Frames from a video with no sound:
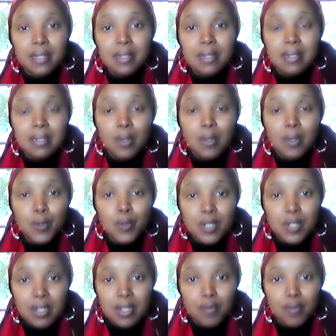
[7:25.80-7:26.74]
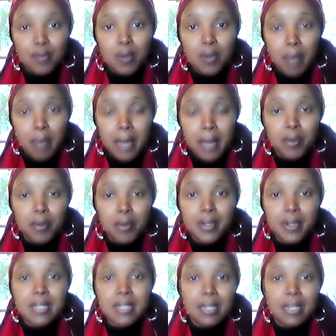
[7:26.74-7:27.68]
those different
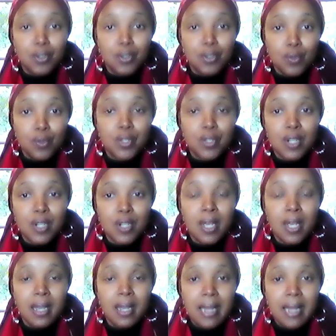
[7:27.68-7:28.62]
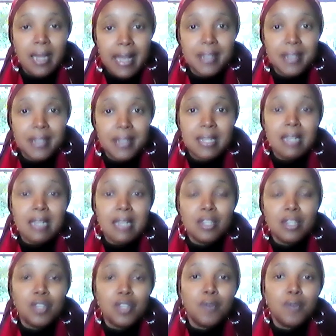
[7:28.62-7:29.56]
byproducts are used as
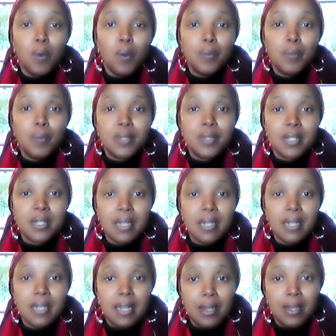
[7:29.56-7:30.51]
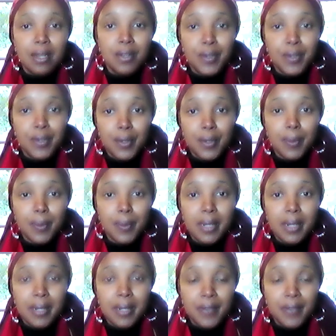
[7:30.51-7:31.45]
energy forms in
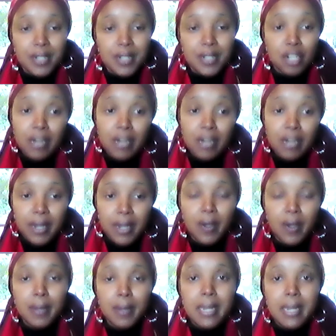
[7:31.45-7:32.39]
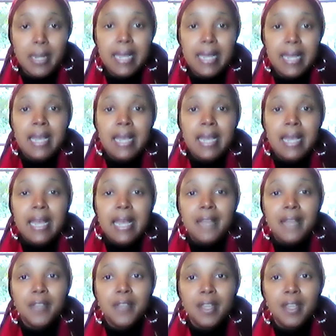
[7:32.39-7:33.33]
the circular economy.
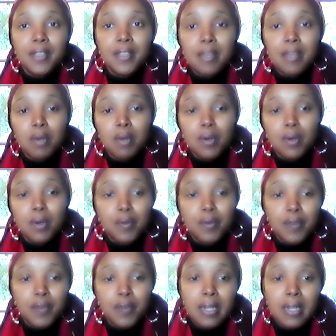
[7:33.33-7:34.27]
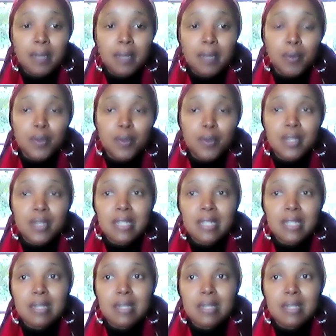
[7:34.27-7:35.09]
And the thermophilic process